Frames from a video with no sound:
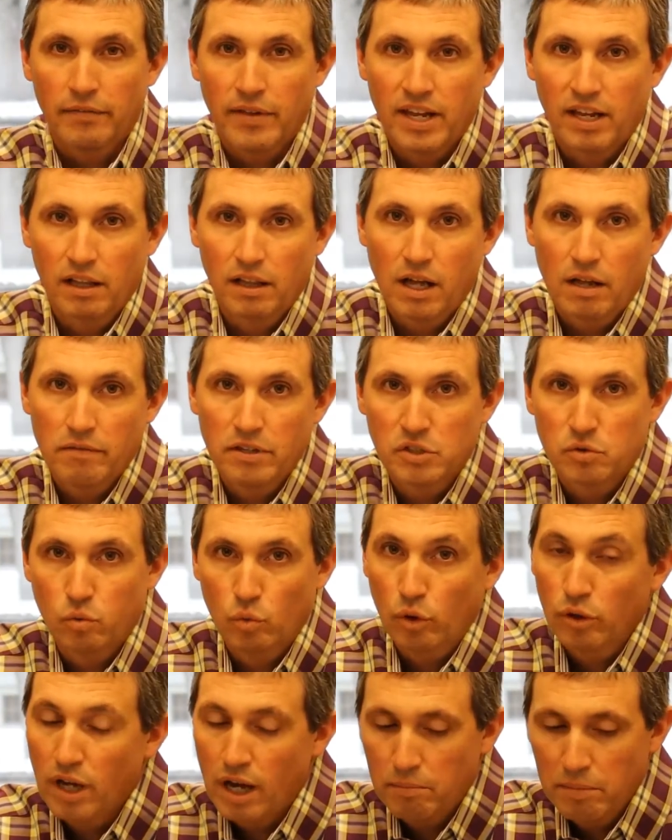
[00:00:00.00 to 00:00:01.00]
think a lot of this
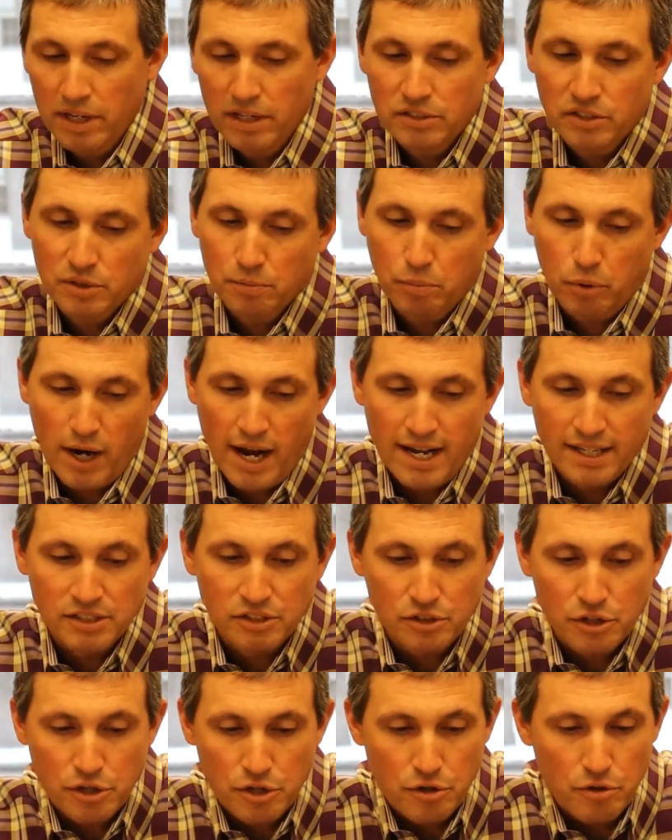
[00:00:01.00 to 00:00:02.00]
will not be a surprise
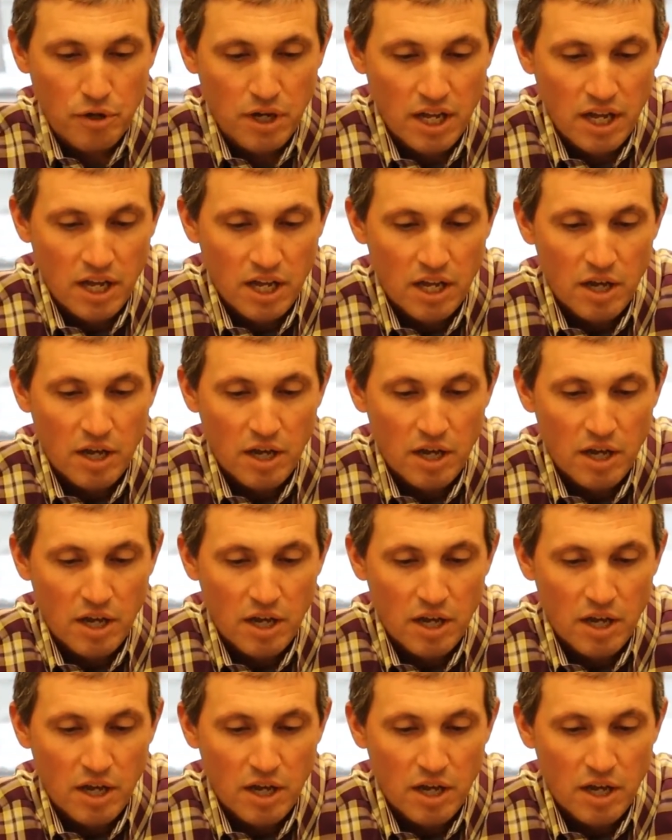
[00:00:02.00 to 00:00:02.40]
to you,